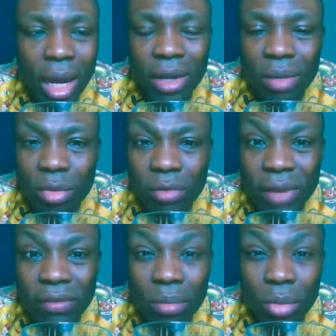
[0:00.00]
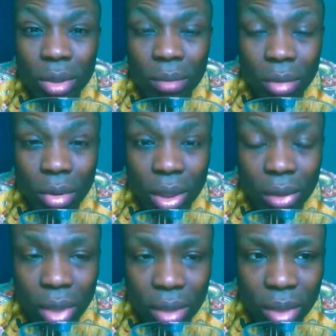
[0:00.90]
I remove every money block
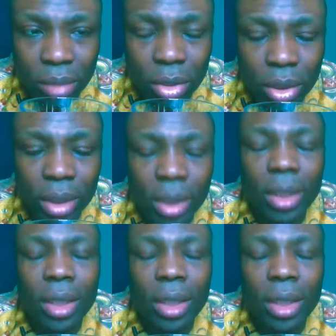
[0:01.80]
around my money.